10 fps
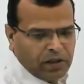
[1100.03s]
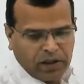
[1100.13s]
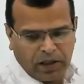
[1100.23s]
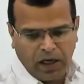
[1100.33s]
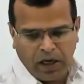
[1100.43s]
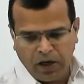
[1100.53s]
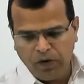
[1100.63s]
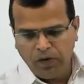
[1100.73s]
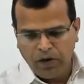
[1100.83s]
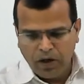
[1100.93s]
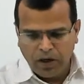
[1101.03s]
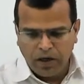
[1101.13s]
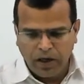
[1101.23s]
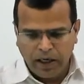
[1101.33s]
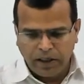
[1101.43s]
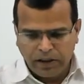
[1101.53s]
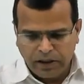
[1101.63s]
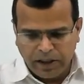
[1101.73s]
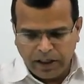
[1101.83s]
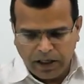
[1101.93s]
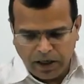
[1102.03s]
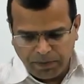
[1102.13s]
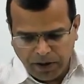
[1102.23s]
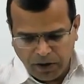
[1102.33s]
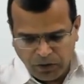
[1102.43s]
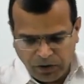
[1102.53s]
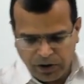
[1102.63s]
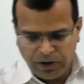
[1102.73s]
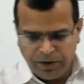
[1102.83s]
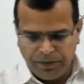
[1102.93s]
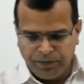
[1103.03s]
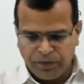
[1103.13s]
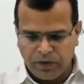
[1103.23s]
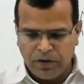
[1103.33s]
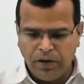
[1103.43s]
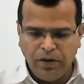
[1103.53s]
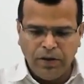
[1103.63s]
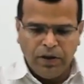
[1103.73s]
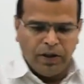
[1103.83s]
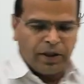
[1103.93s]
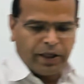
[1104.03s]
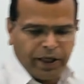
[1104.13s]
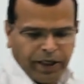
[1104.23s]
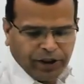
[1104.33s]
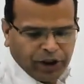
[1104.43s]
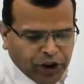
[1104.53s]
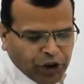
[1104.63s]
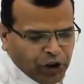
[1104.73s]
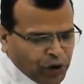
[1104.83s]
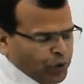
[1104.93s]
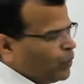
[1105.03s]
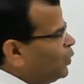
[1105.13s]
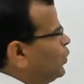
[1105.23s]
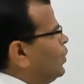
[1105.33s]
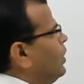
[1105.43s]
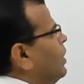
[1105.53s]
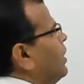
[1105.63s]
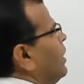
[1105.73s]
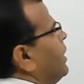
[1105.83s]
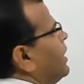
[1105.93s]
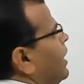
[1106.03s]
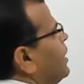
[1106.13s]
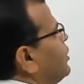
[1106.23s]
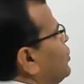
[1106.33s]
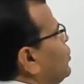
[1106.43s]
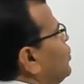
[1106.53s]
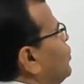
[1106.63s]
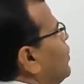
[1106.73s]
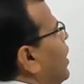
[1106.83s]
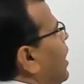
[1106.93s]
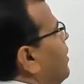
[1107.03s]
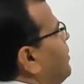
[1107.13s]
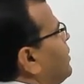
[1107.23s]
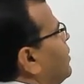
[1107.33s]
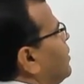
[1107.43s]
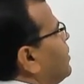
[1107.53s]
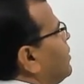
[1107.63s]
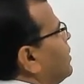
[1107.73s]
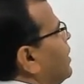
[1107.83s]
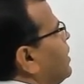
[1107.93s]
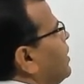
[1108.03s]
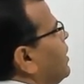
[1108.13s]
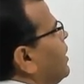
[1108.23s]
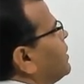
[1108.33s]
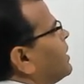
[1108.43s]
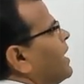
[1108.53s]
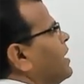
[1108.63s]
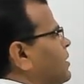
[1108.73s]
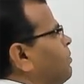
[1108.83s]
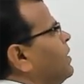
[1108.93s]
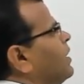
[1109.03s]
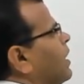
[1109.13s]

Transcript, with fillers: Now, let us take about the case 2. In case 2, I will be taking case B